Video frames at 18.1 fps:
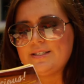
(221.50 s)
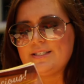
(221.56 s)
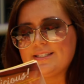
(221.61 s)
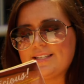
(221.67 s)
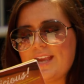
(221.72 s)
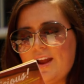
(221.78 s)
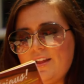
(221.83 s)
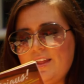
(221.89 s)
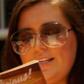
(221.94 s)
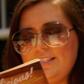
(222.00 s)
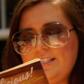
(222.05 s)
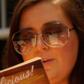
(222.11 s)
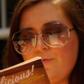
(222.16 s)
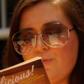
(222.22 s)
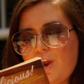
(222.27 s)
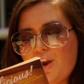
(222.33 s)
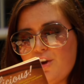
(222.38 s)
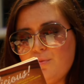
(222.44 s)
is says Caroline
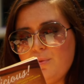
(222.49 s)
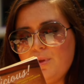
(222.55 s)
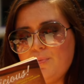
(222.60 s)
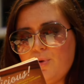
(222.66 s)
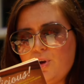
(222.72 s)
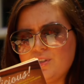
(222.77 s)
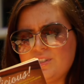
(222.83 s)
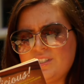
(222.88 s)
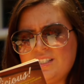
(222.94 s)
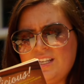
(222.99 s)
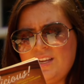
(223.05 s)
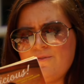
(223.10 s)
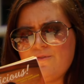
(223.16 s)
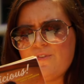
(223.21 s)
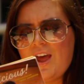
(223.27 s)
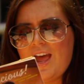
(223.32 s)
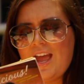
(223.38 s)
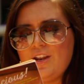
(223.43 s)
deep fried her meatballs.
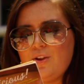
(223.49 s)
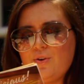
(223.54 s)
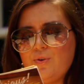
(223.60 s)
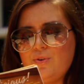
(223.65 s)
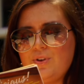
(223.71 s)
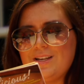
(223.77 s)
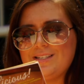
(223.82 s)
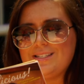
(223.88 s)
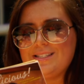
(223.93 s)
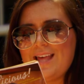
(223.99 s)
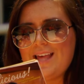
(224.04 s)
Deep fried? Who does